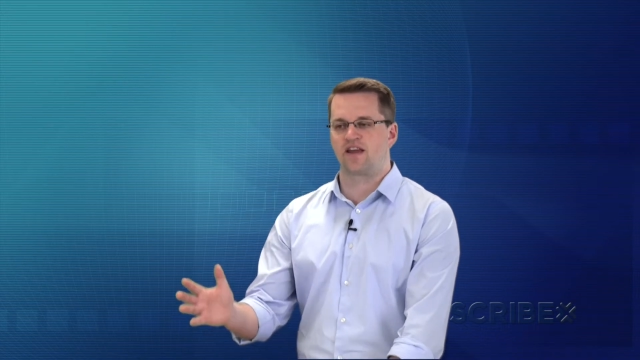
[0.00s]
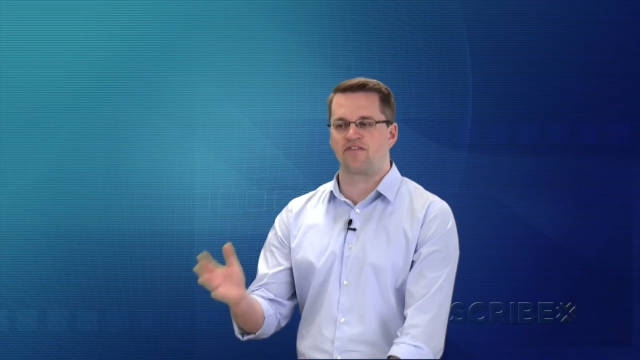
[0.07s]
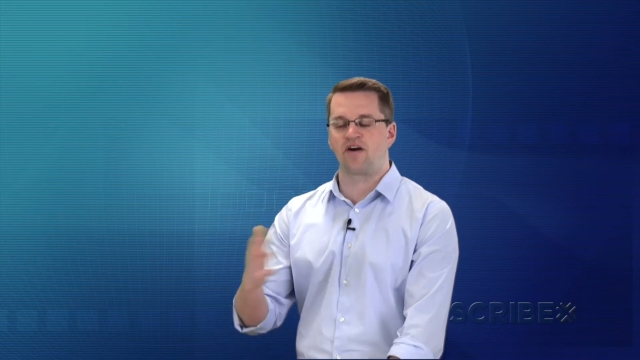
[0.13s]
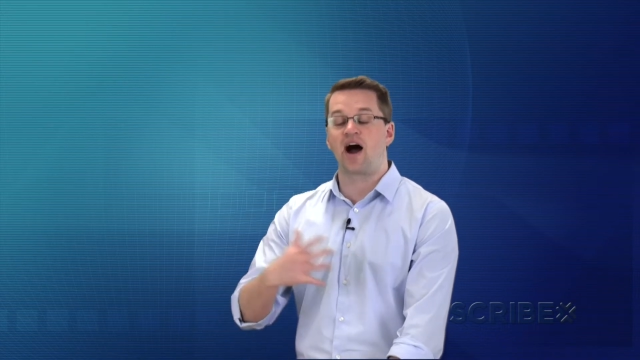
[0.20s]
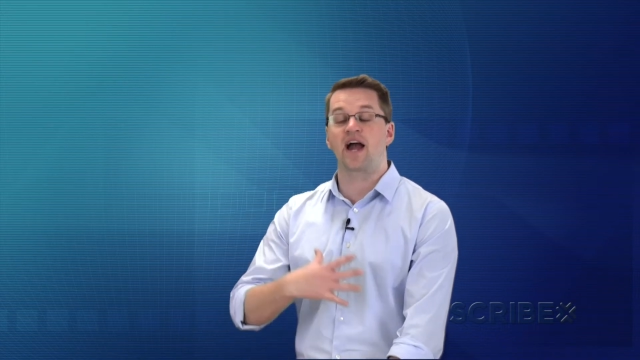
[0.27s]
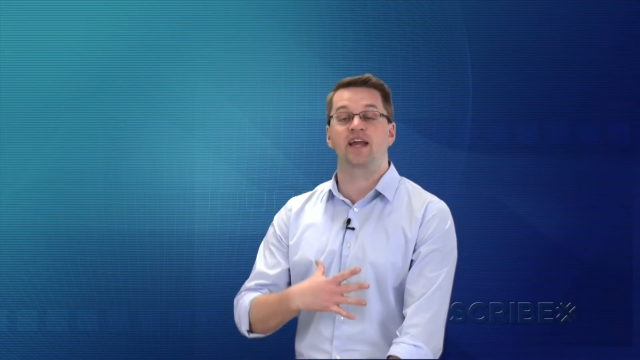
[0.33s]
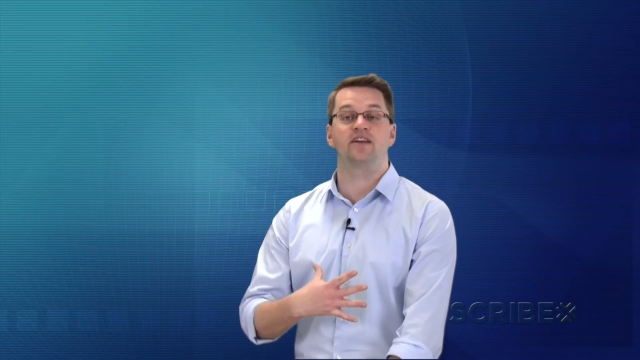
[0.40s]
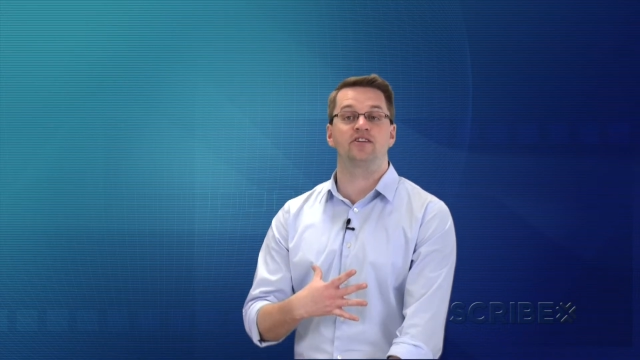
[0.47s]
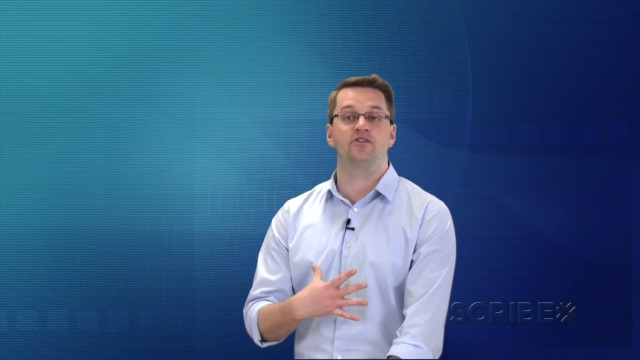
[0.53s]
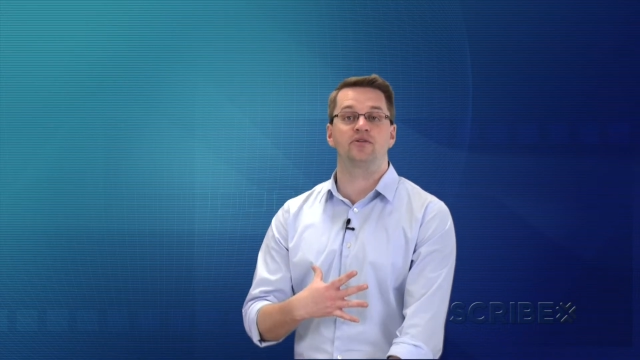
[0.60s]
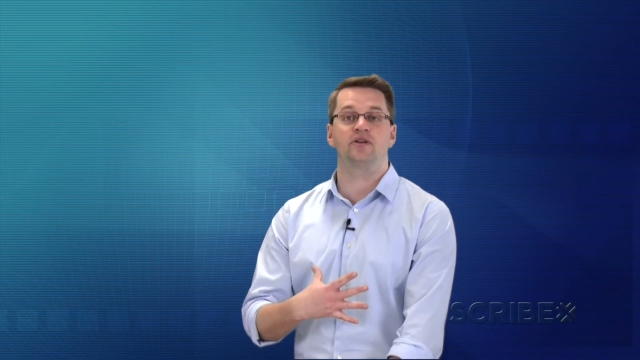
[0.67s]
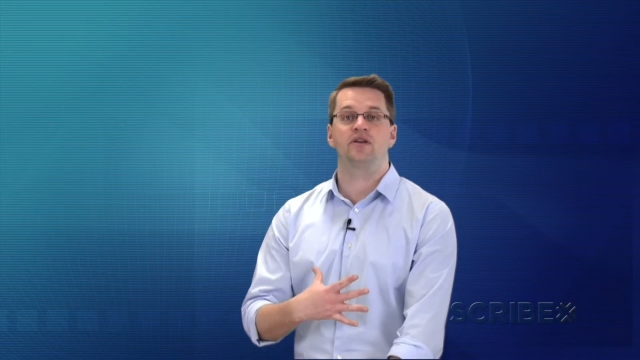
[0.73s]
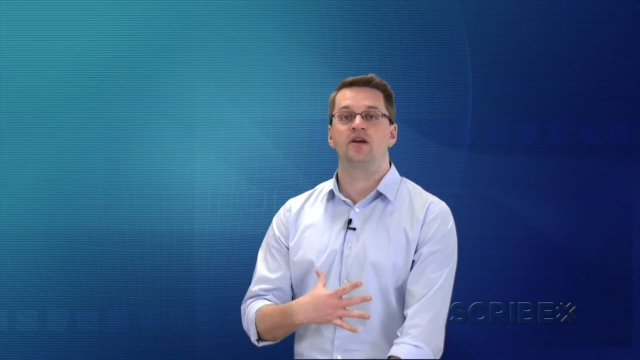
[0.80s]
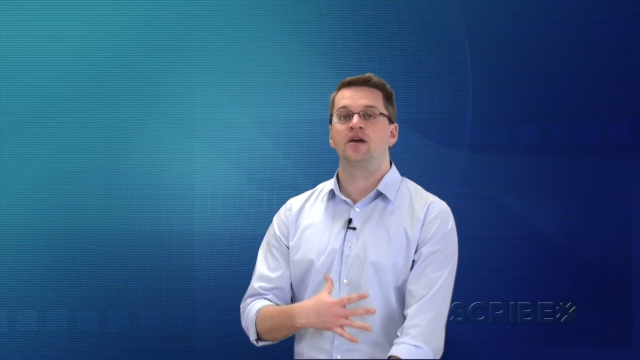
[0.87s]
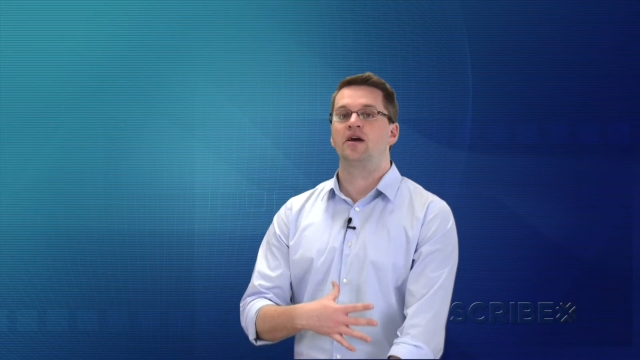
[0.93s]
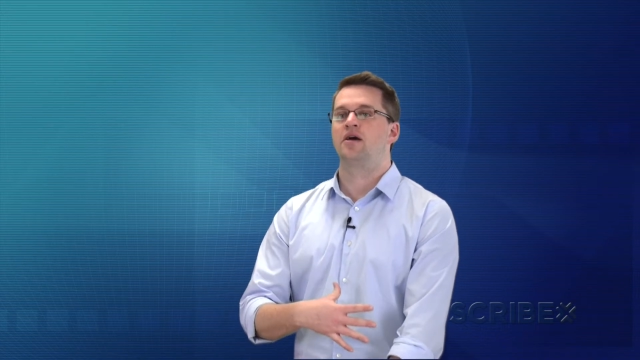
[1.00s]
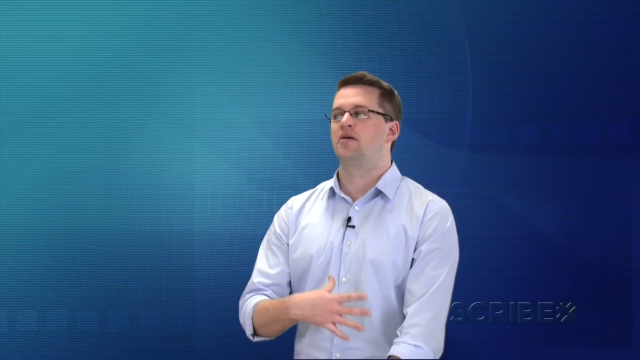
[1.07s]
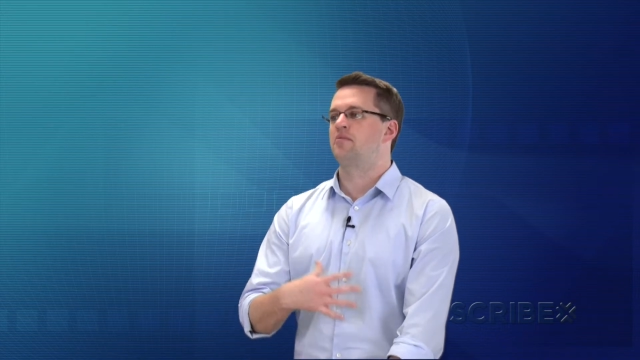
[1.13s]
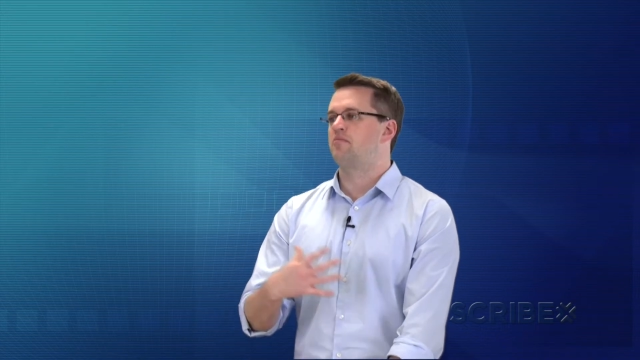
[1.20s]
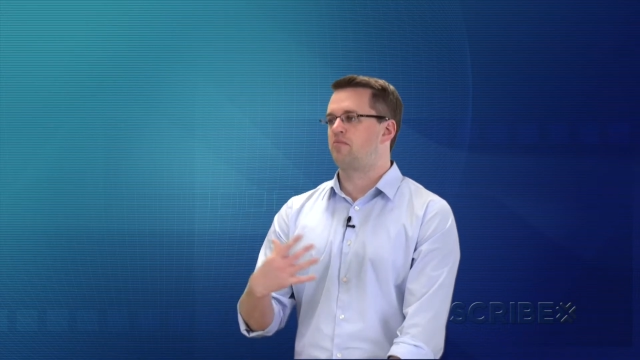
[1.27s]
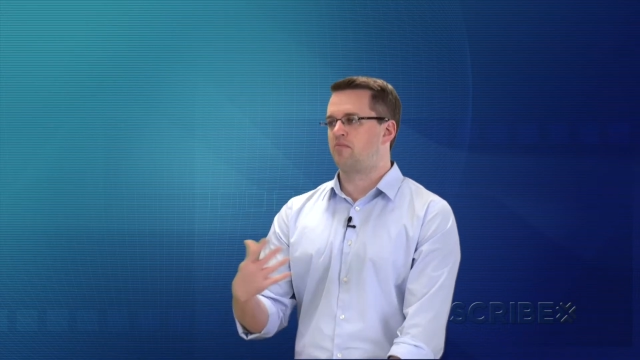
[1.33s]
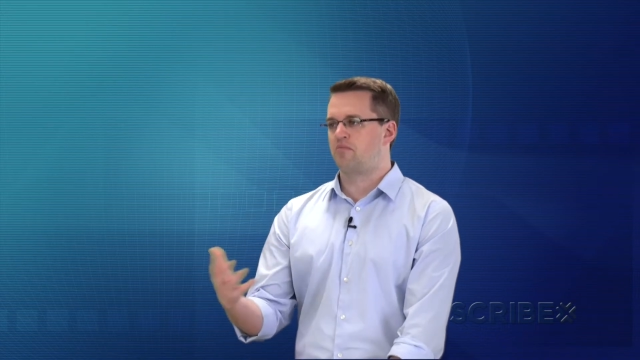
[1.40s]
if I can do it,
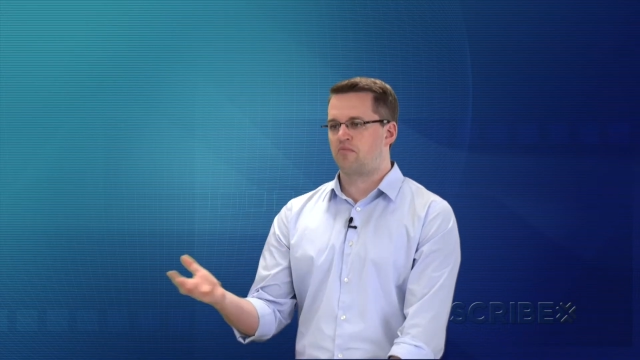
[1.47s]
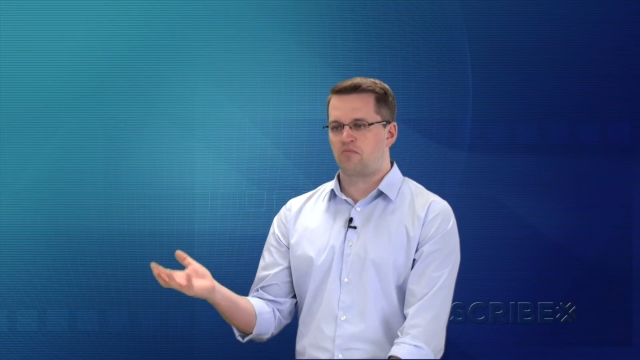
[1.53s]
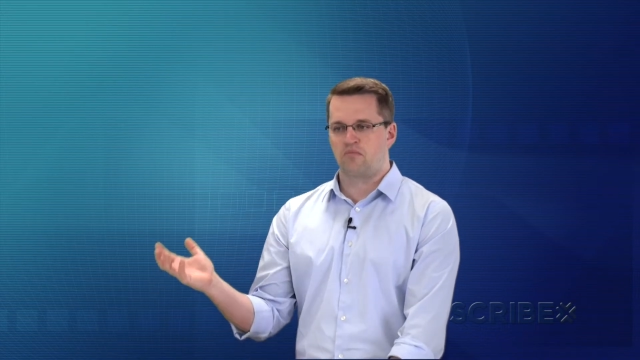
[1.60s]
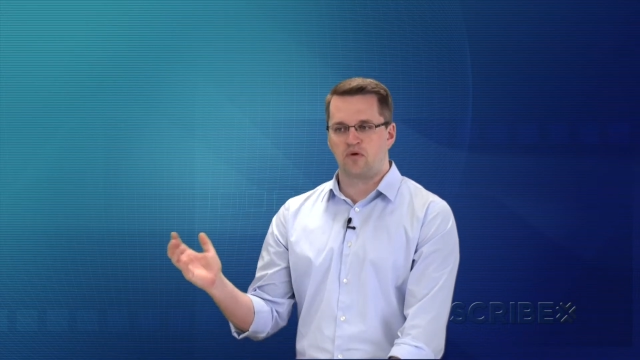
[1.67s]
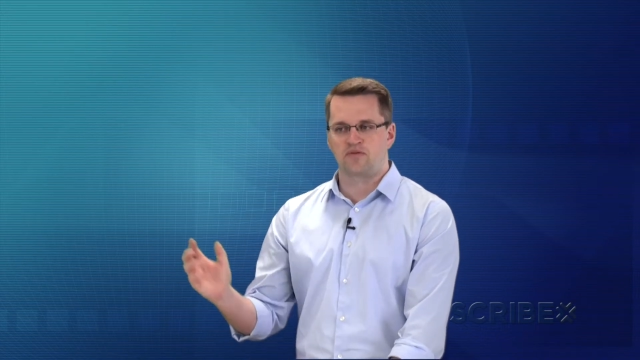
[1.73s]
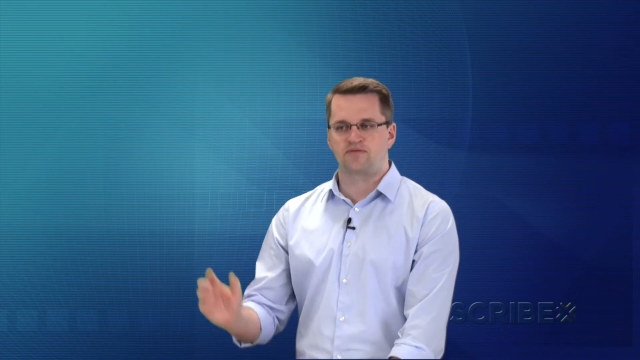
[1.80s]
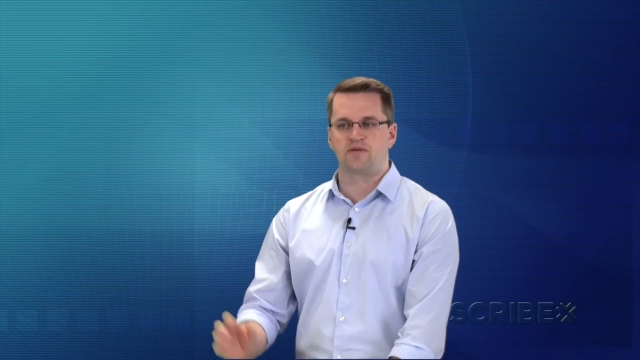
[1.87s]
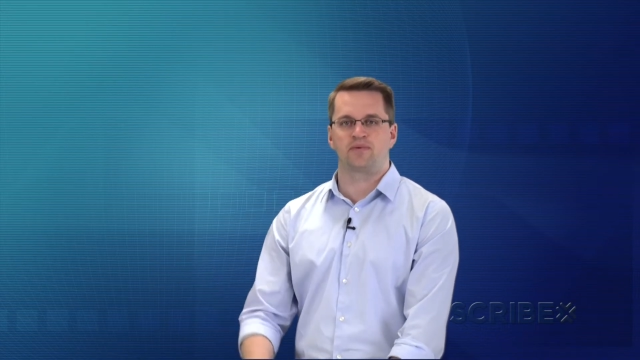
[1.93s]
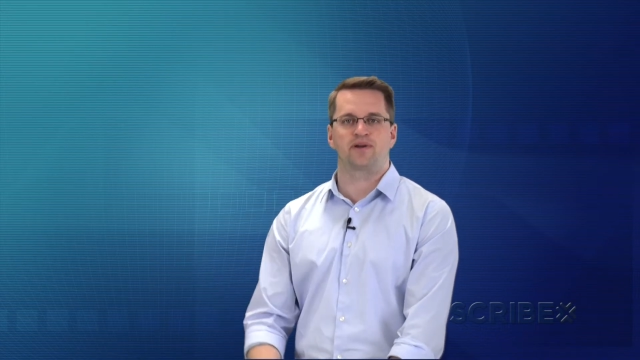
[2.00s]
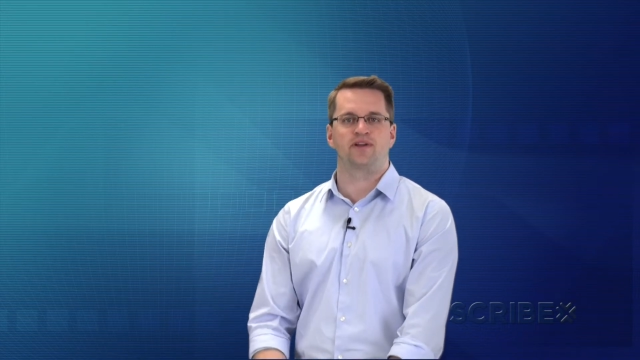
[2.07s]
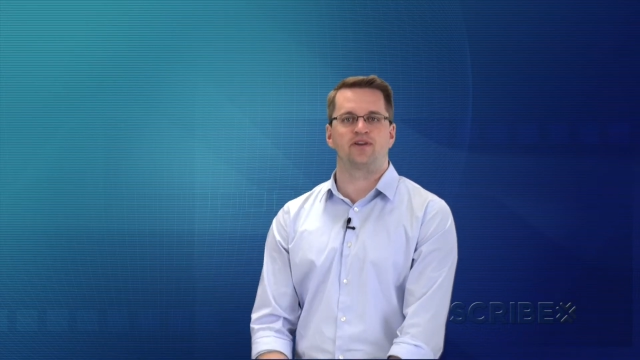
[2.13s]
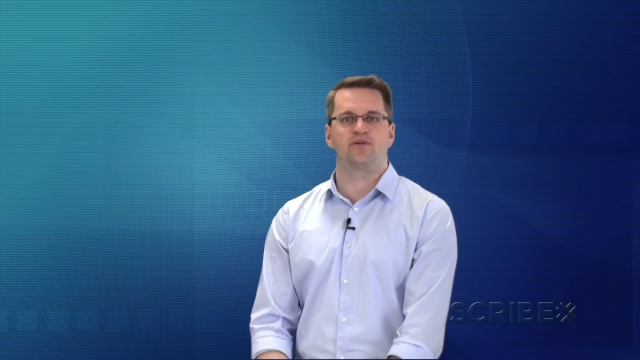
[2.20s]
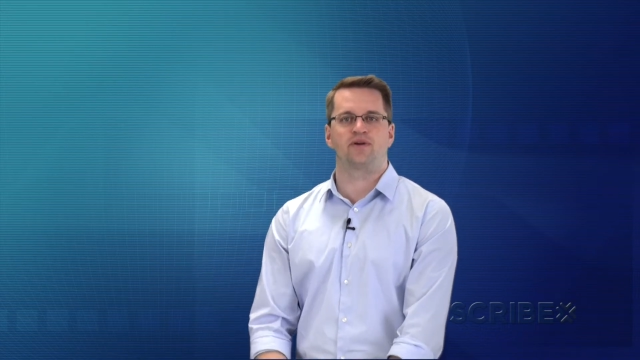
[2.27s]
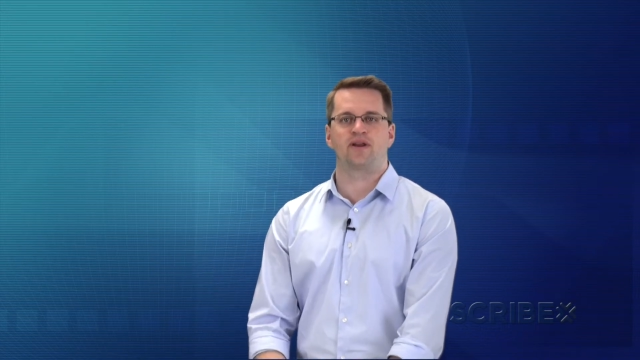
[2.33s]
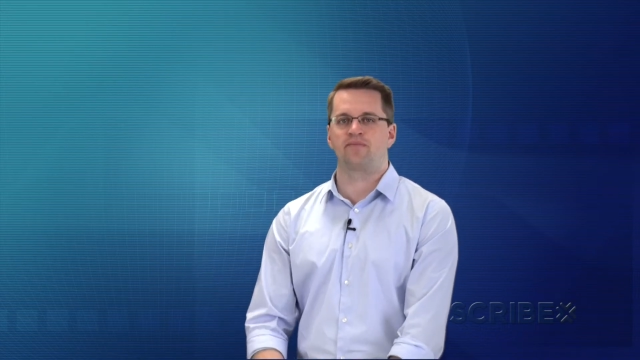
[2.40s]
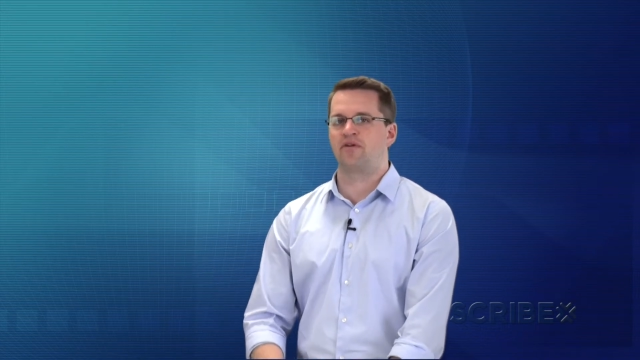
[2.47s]
most people can do it.